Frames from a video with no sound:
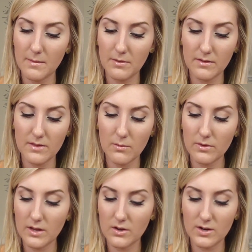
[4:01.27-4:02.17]
I believe they
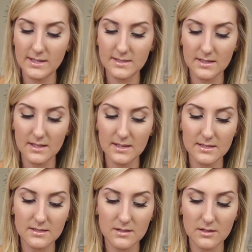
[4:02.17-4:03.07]
were like
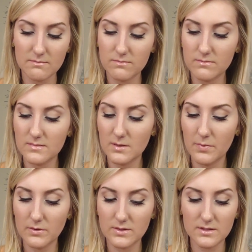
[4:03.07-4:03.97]
creaseless. They're
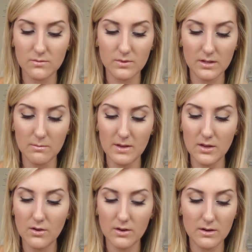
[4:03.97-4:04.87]
supposed to really be
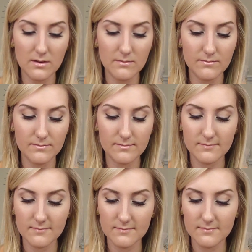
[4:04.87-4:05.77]
good
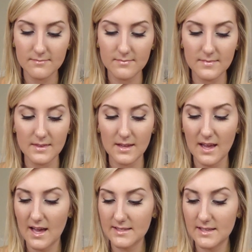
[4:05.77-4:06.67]

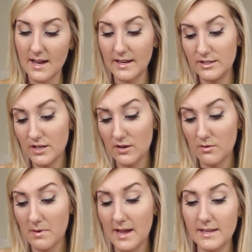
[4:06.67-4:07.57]
as an
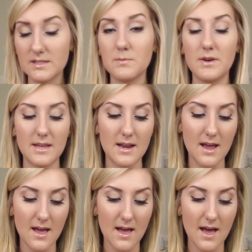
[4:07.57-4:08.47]
eyeshadow base, but
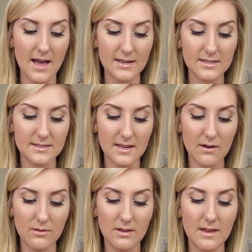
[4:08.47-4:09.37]

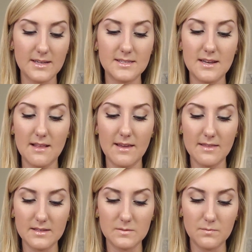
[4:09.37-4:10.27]
I really liked it, and I
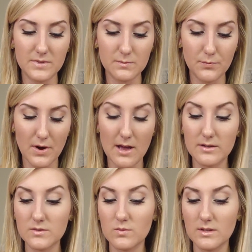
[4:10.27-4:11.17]
like this. This
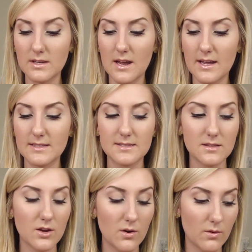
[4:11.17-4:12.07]
brown is really nice,
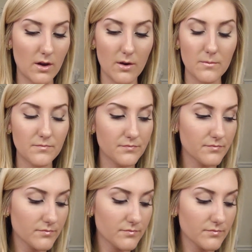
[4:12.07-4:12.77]
cocoa.